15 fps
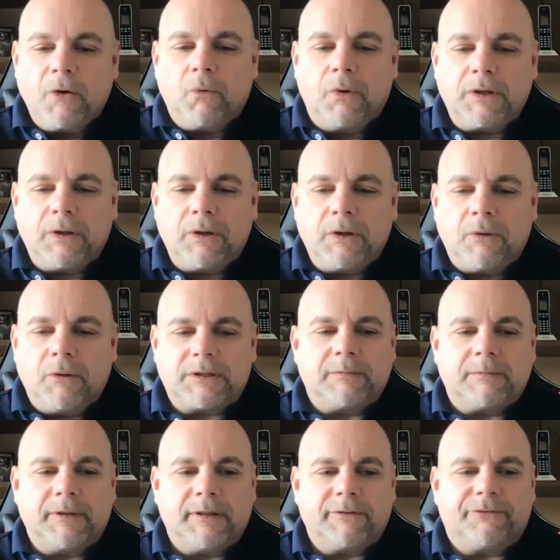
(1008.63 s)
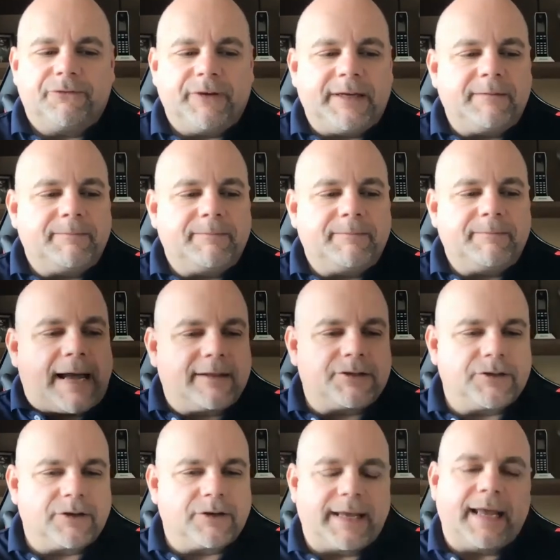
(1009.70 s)
What's some of the feedback
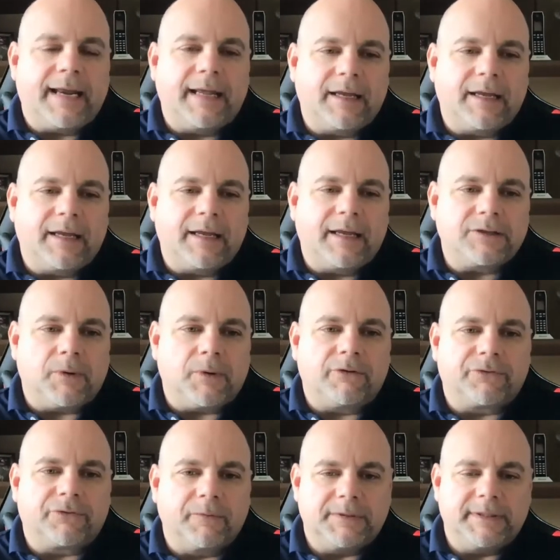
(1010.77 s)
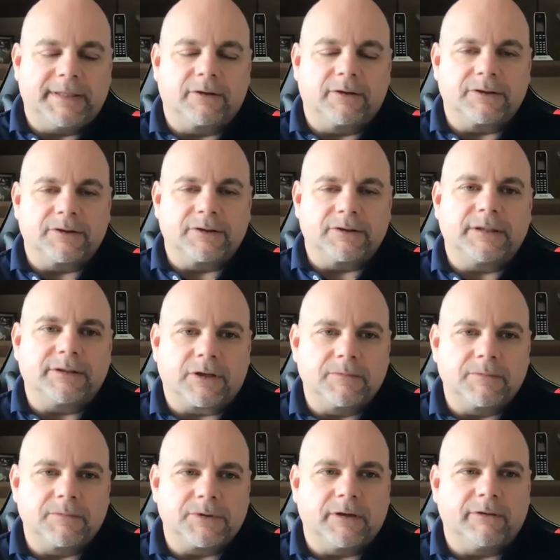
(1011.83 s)
that you're getting as well from dealers in
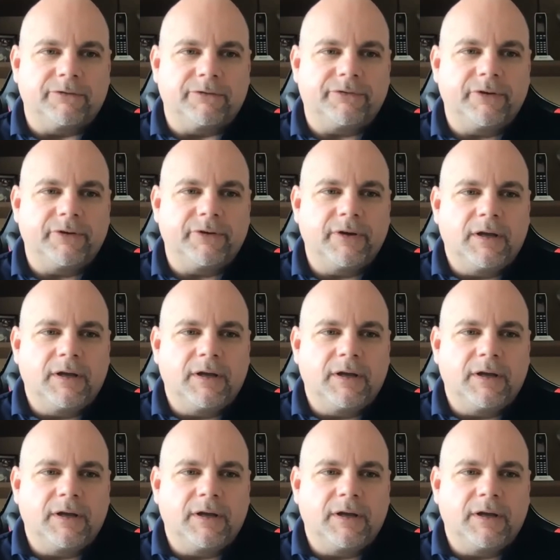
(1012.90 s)
terms of